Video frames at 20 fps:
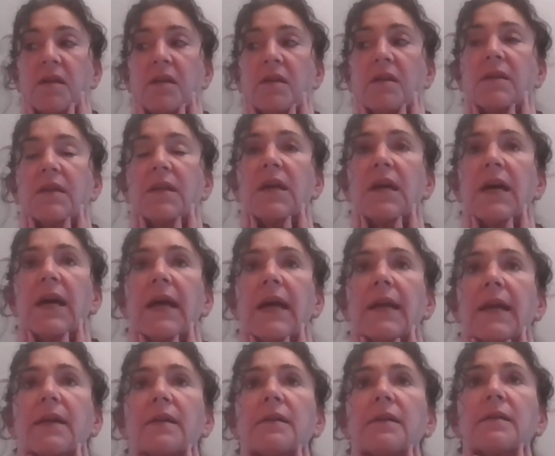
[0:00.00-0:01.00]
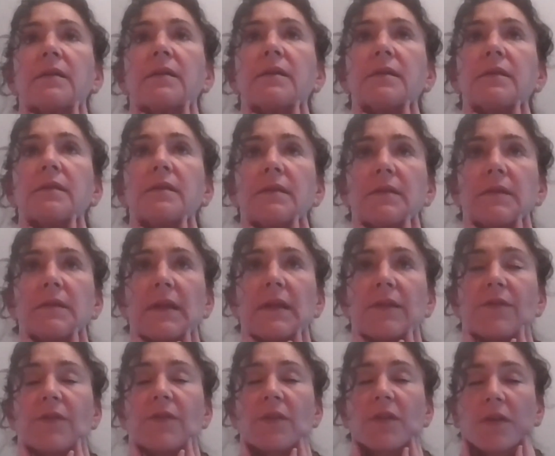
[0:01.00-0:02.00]
Okay,
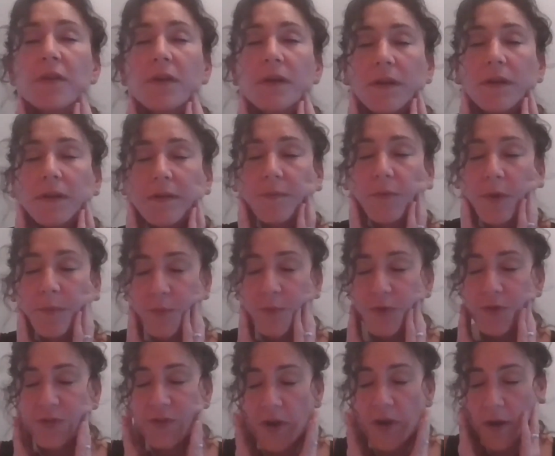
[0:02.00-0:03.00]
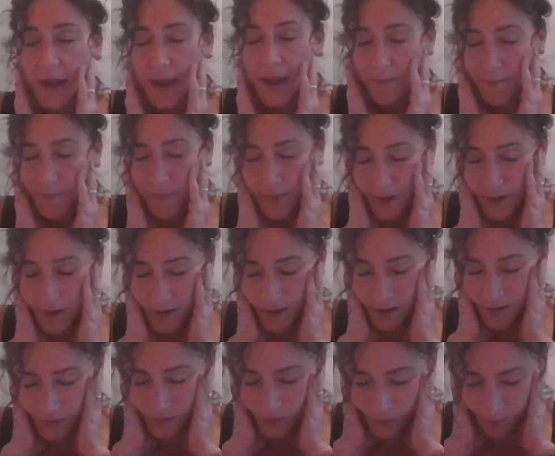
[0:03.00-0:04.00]
that's good. One more time.
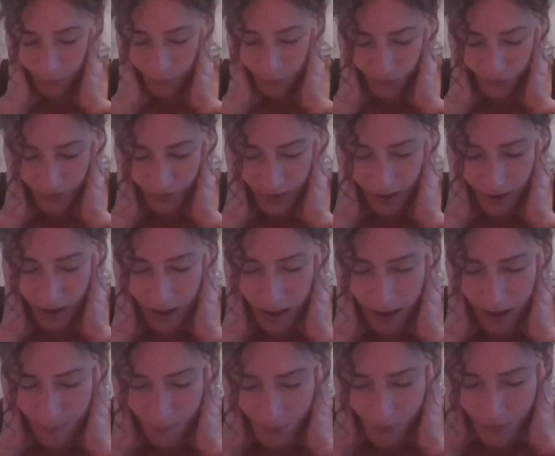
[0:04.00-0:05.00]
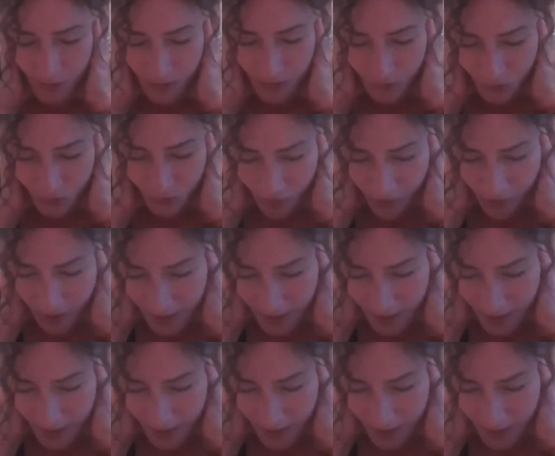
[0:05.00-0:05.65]
Just pushing it up. You can try